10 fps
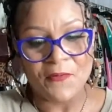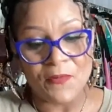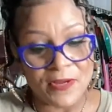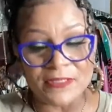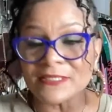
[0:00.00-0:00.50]

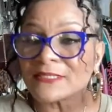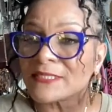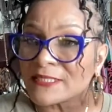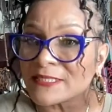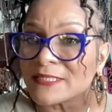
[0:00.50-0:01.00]
Well, it's
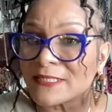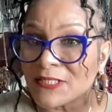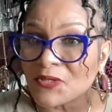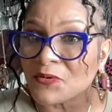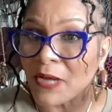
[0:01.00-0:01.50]
good to see
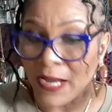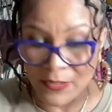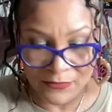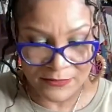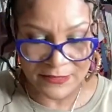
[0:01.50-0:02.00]
you
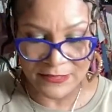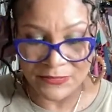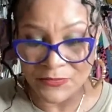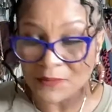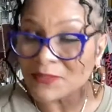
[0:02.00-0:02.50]
out because
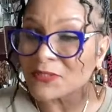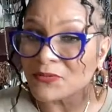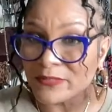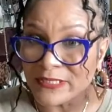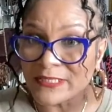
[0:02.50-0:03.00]
normally
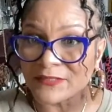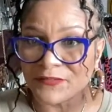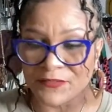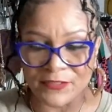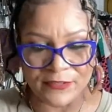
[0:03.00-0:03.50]
you sitting in
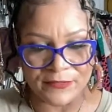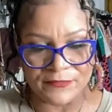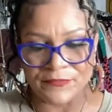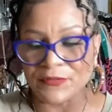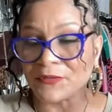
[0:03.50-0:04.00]
front of
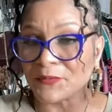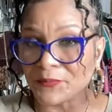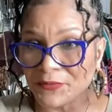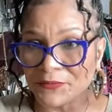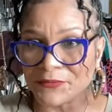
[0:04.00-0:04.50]
your
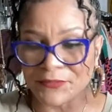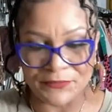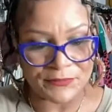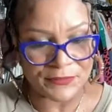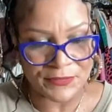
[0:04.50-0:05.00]
computer
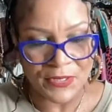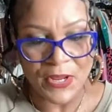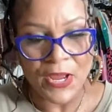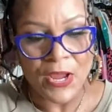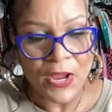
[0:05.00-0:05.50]
doing
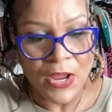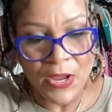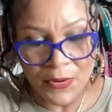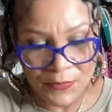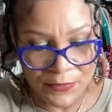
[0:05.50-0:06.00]

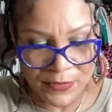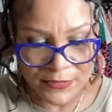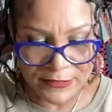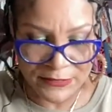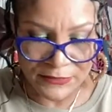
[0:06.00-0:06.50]
homework,
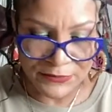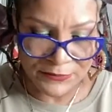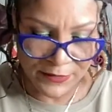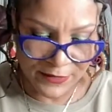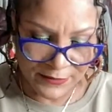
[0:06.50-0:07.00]

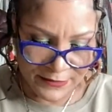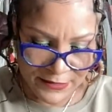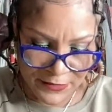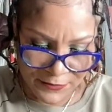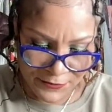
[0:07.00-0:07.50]
schoolwork.
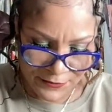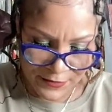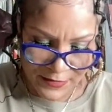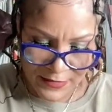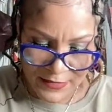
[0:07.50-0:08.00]
So
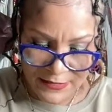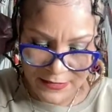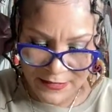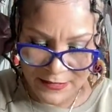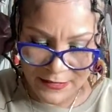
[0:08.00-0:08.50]

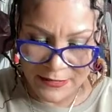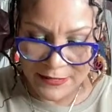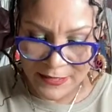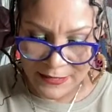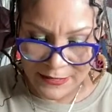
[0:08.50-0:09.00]
it's it's
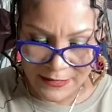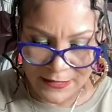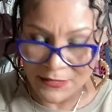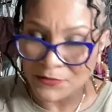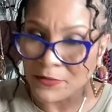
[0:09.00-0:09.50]
nice to
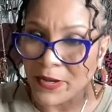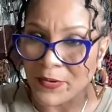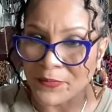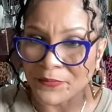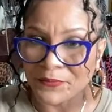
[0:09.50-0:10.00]
see you out.